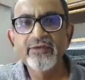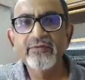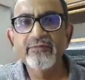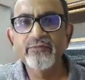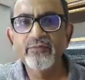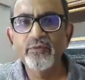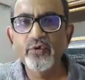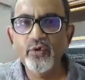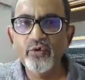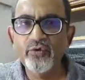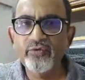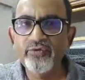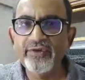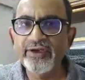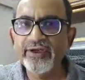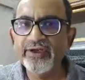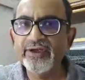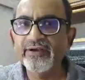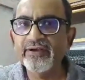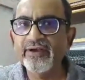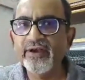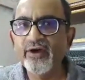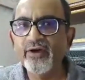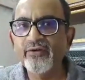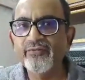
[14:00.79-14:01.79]
moving
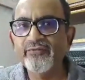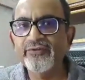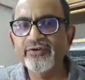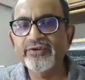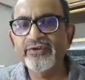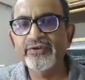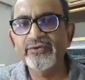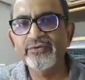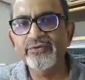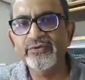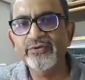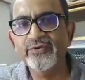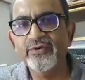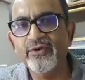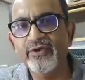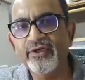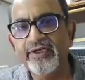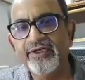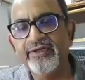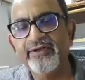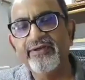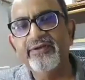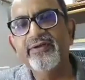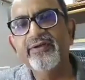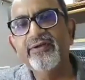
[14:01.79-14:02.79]
along with you on
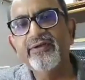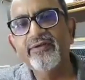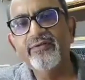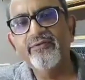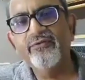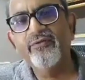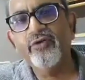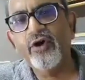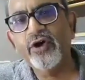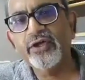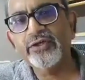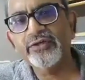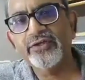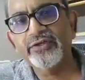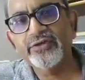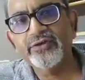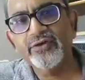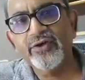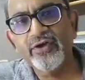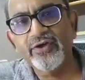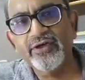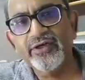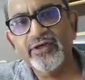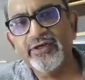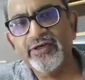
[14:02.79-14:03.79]
a walk the
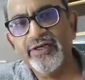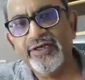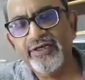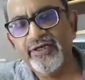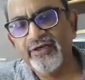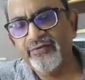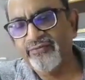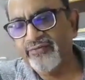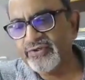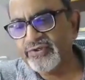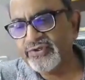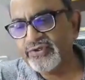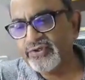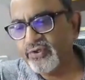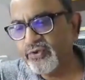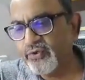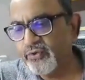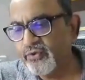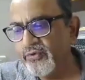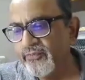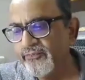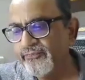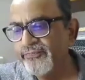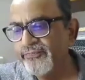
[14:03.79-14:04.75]
talk kind of a show,